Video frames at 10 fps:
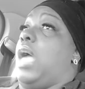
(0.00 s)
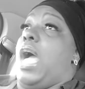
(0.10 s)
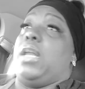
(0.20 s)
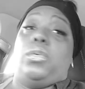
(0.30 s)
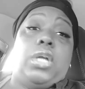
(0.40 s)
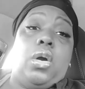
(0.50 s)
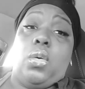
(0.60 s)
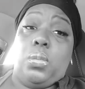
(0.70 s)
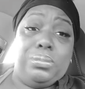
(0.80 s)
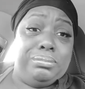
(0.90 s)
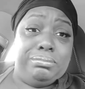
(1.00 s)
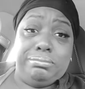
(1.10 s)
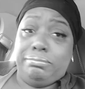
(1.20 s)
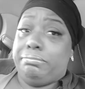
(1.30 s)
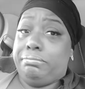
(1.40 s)
I don't know
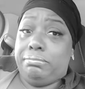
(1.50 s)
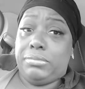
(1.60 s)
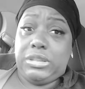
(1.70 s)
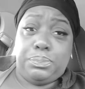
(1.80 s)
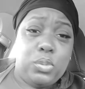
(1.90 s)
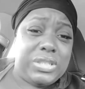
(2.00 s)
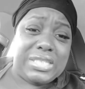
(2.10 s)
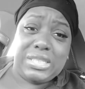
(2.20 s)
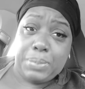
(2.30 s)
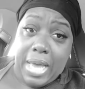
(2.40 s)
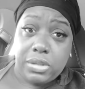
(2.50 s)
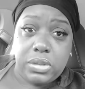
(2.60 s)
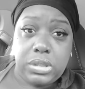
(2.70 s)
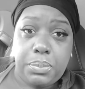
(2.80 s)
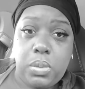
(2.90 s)
what's that
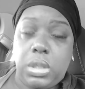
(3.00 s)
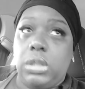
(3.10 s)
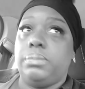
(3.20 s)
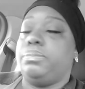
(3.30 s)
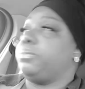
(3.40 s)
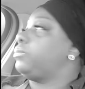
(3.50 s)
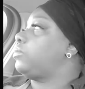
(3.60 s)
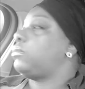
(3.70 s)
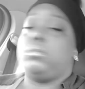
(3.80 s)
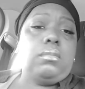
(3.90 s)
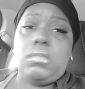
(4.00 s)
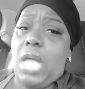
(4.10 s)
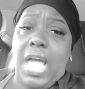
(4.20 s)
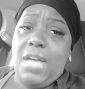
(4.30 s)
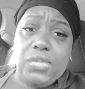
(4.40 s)
spousal support?
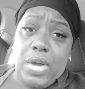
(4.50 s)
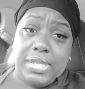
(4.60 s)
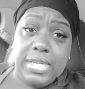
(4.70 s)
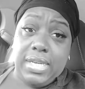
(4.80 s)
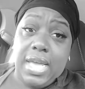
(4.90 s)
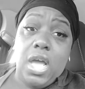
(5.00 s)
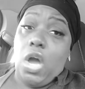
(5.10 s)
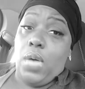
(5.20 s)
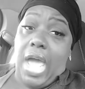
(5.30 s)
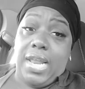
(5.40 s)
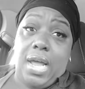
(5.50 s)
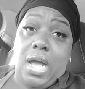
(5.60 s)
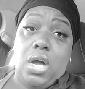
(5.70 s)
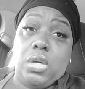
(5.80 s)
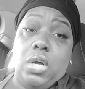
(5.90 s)
I have no idea on how that
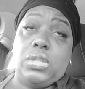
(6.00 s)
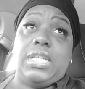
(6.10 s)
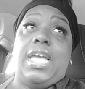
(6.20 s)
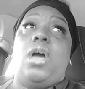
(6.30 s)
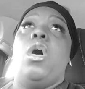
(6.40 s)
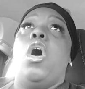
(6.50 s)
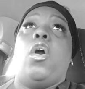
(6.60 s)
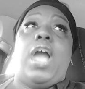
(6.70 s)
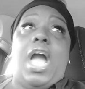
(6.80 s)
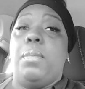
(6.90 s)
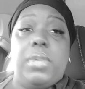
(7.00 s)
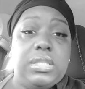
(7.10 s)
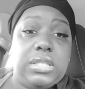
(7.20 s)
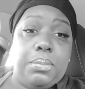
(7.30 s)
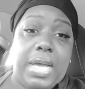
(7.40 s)
all goes down or how
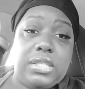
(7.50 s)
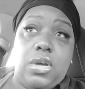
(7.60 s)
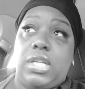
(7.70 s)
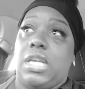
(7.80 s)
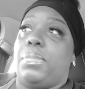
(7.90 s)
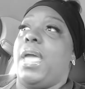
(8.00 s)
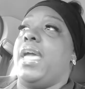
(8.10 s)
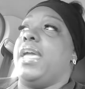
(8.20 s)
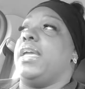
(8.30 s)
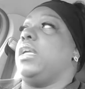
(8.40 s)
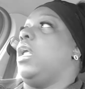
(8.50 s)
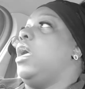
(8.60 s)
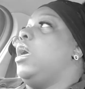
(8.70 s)
much somebody's going to get paid.